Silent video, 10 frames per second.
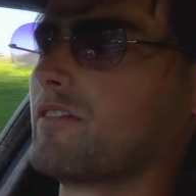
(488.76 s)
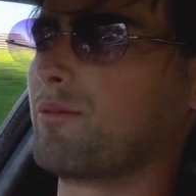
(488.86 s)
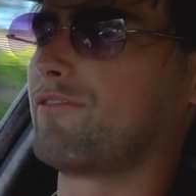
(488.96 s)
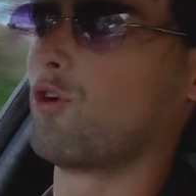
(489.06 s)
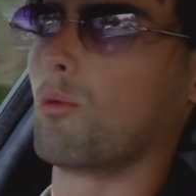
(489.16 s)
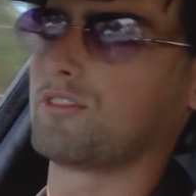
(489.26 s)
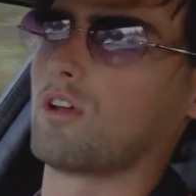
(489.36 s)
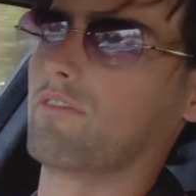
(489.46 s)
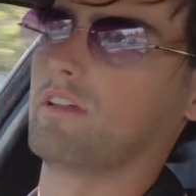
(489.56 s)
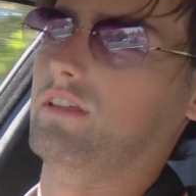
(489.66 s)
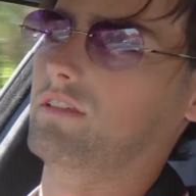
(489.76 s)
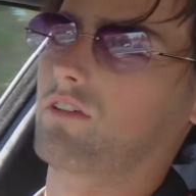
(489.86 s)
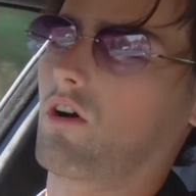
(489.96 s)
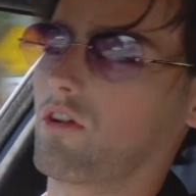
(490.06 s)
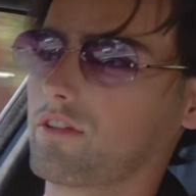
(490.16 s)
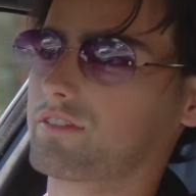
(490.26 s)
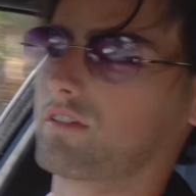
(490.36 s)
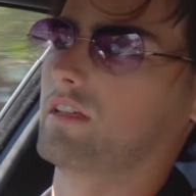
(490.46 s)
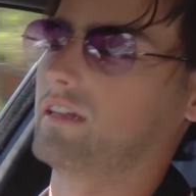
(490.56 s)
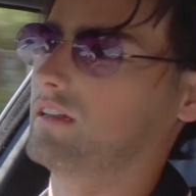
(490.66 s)
the performance of it is
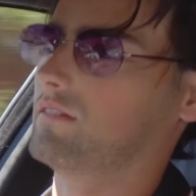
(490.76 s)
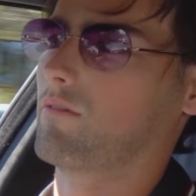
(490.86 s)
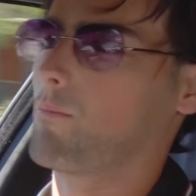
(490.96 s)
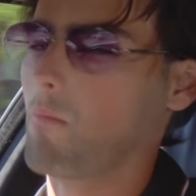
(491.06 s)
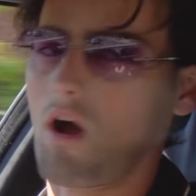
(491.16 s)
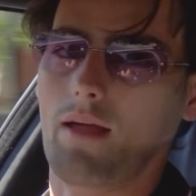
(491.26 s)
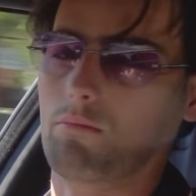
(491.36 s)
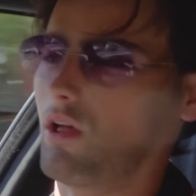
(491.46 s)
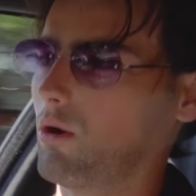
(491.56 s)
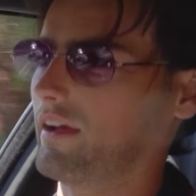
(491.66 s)
honestly mind-blowing.